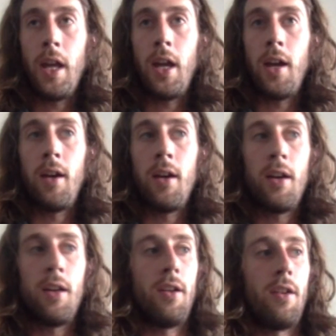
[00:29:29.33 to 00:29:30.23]

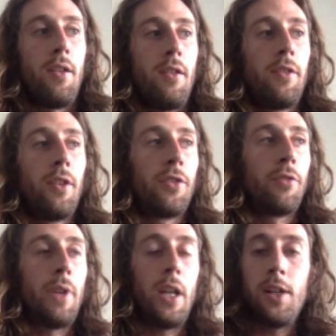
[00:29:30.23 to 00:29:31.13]
And
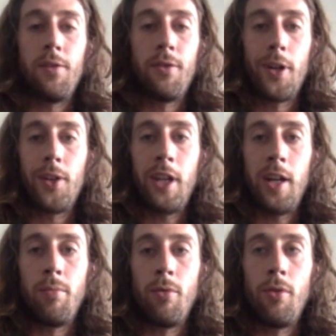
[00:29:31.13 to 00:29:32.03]
social media, for
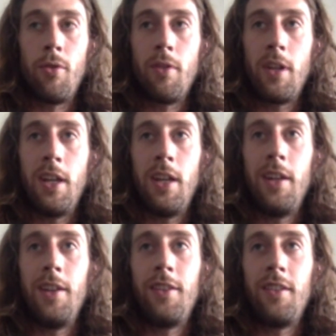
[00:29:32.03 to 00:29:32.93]
example,
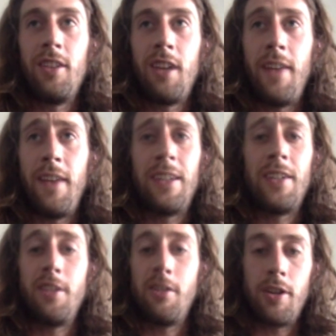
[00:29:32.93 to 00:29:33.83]
is, I
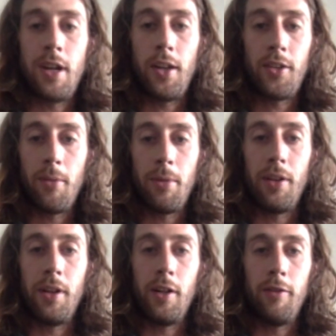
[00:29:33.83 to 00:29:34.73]
think, deteriorates our
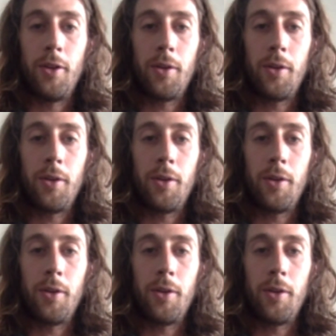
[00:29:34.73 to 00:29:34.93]
ability to